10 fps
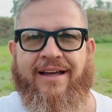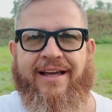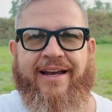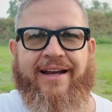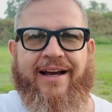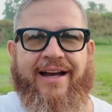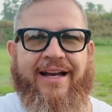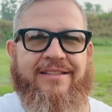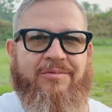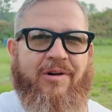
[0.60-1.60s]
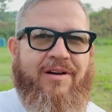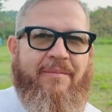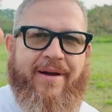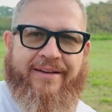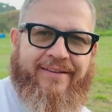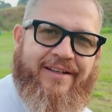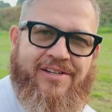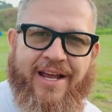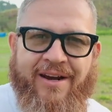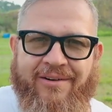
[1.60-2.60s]
Hey guys, welcome back to the
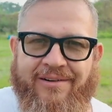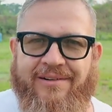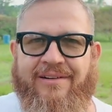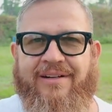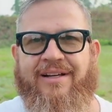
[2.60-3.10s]
channel.